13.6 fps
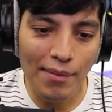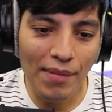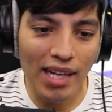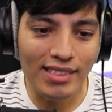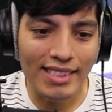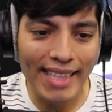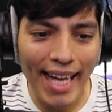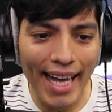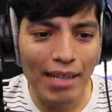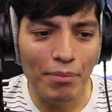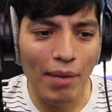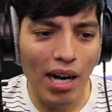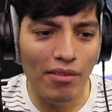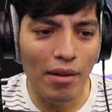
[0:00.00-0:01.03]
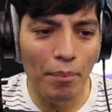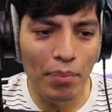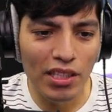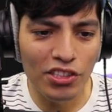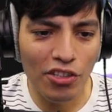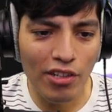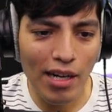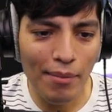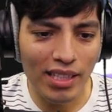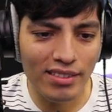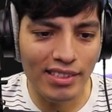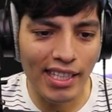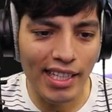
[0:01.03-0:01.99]
Grandma's dead, bro. I'm pretty sure
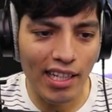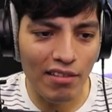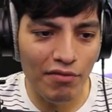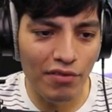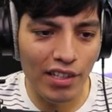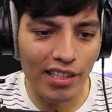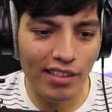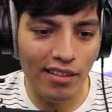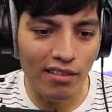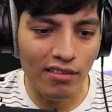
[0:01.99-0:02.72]
Grandma's dead. I don't freaking